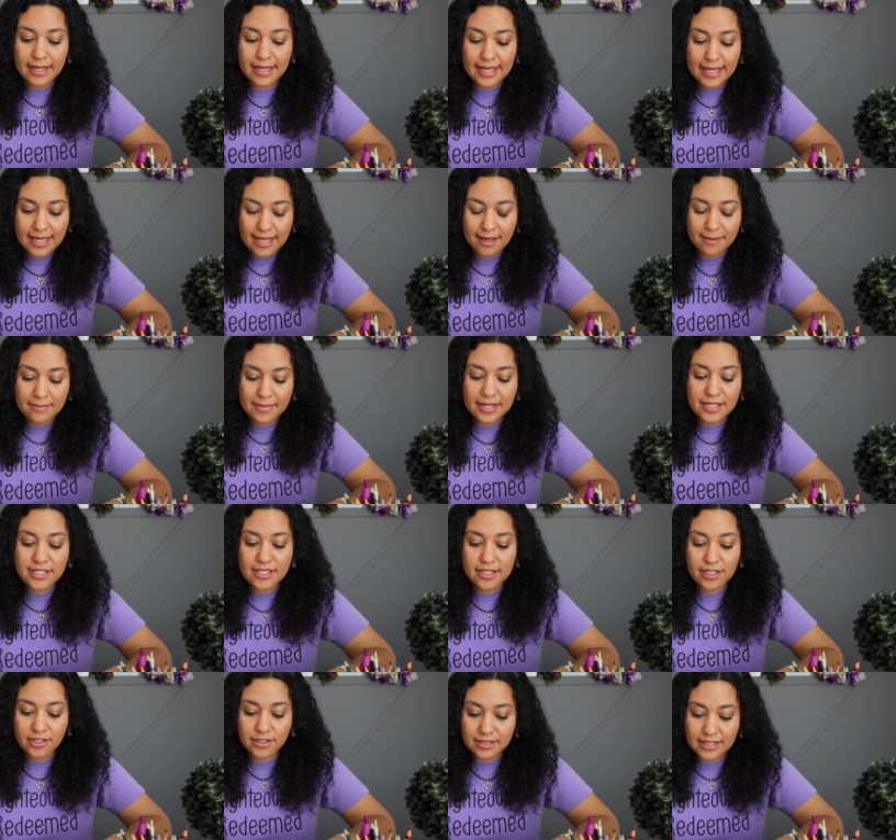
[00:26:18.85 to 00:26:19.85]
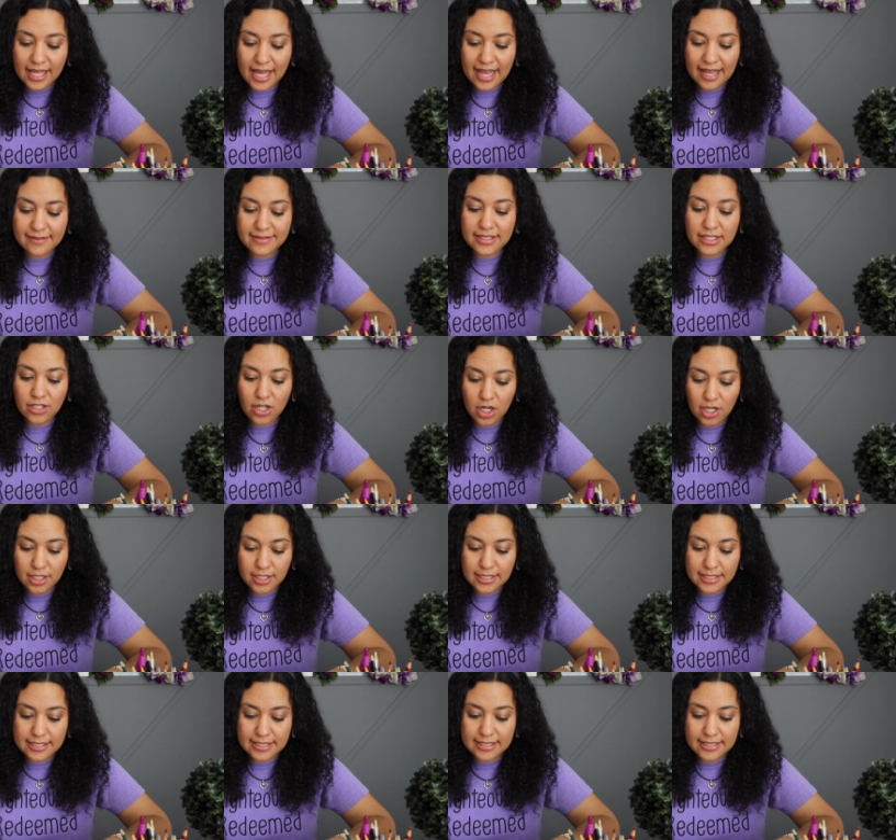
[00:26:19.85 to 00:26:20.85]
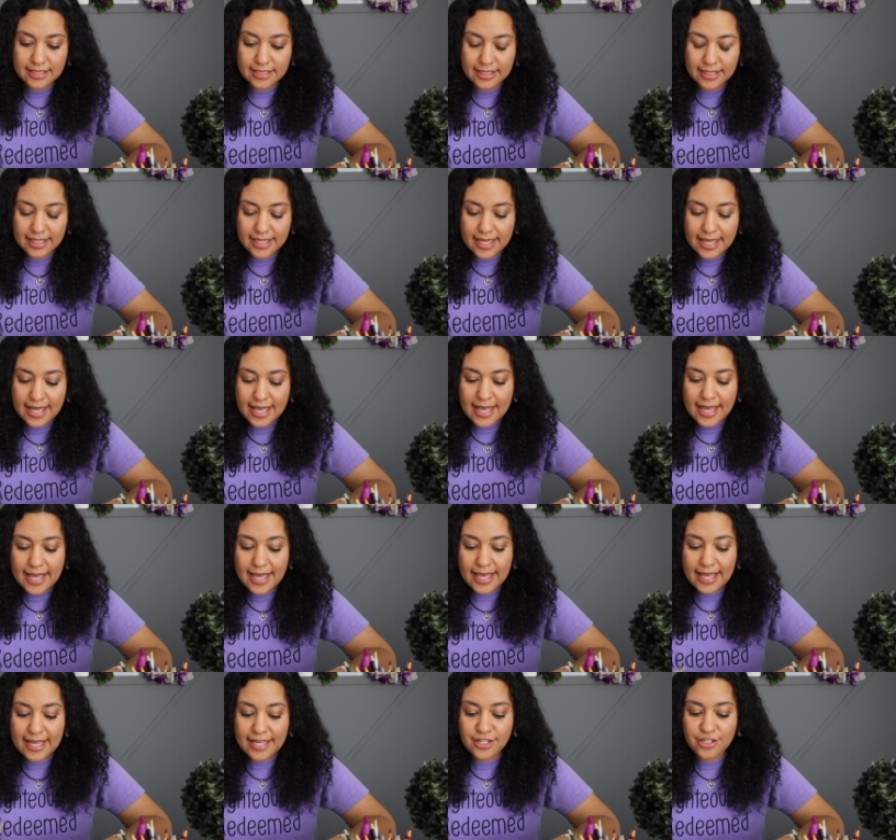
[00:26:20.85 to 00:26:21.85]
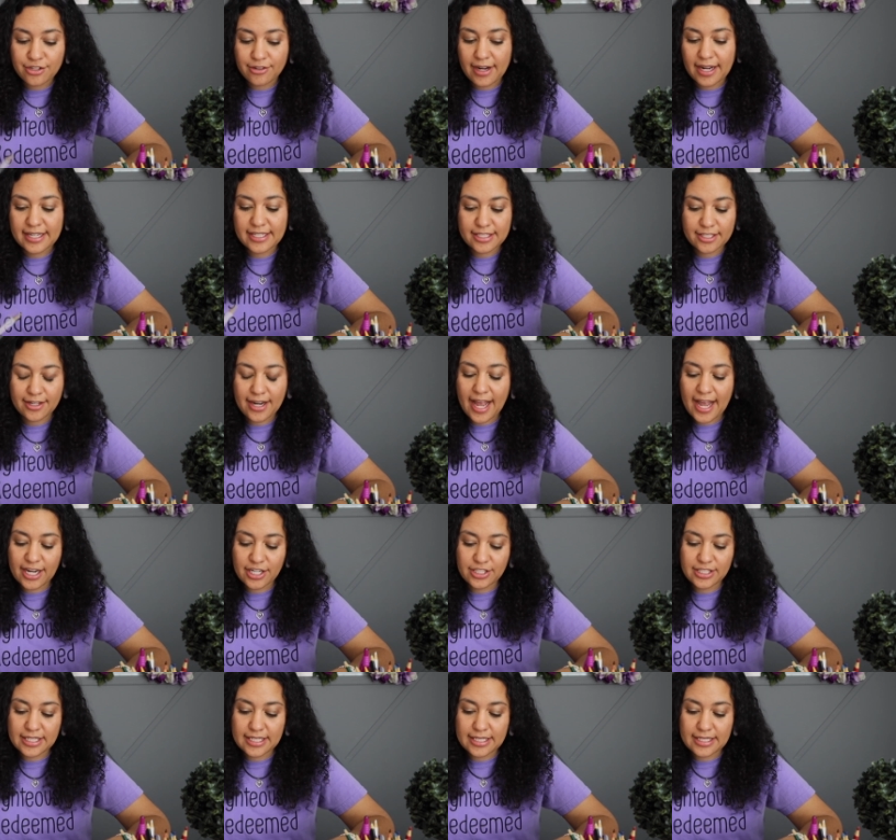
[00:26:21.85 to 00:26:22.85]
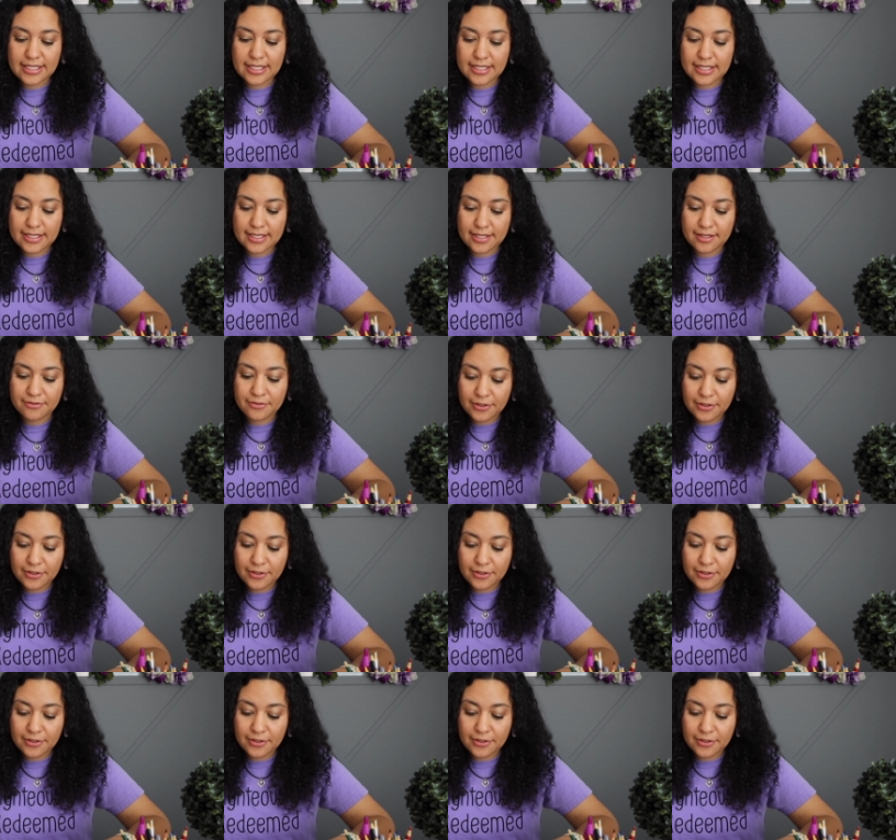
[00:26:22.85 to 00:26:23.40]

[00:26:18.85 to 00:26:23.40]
him into their lives and hearts and directs their actions.